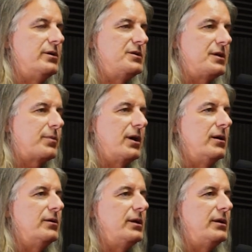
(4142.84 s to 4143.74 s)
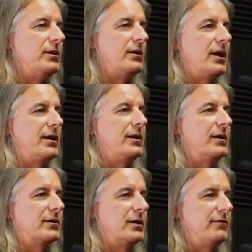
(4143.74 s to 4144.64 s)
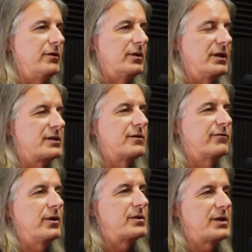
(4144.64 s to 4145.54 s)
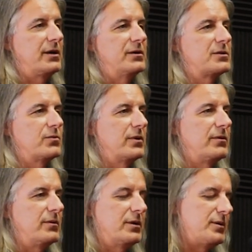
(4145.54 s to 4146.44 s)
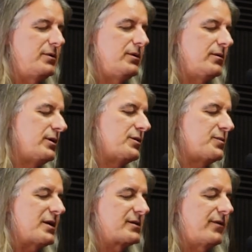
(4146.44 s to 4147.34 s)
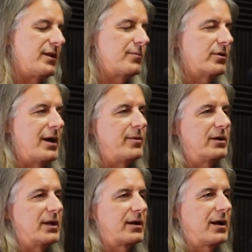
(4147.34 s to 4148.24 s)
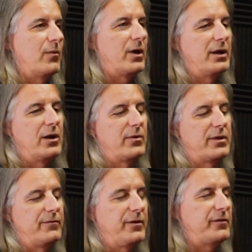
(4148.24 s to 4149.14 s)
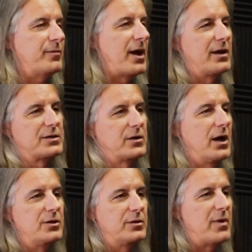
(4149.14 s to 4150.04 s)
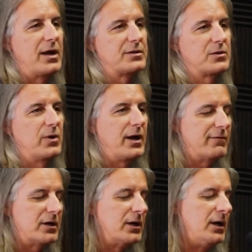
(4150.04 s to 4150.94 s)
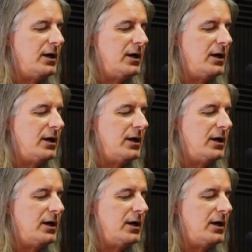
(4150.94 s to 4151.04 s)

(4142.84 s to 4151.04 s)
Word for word: your zip code and, and it'll give you a list of float centers with, you know, you, specify the parameter. Like I want to know within 50 miles or 100 miles or whatever.